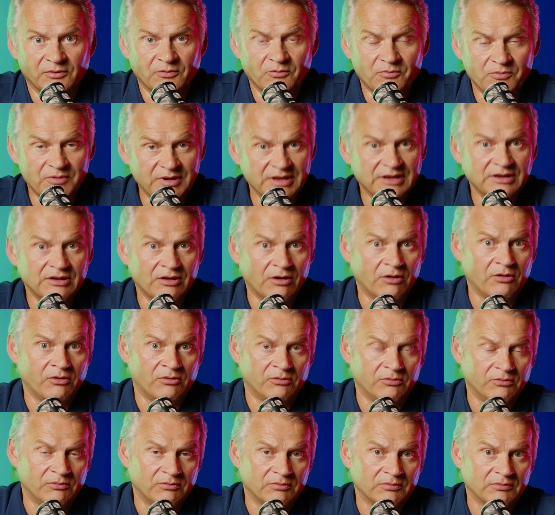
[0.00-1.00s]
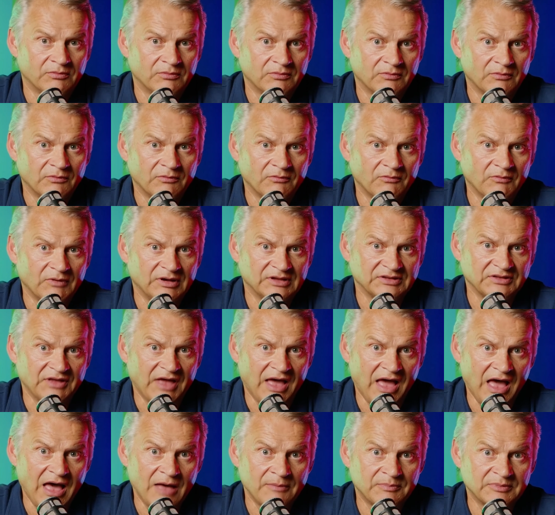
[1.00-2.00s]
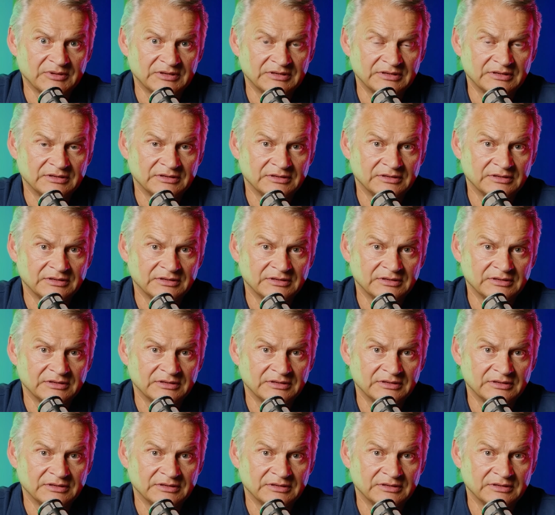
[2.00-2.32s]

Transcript: We know what happened.